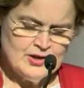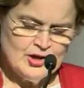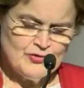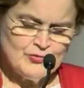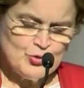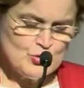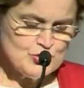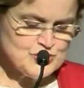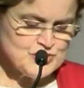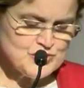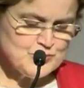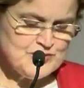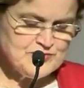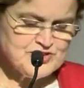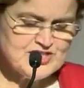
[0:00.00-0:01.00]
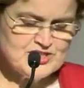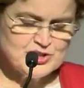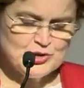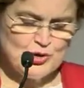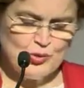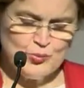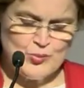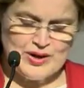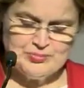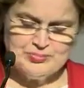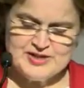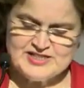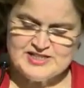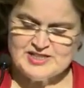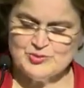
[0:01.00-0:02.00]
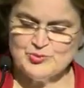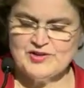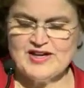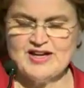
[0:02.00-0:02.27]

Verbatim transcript: Of course, we've since gone one better with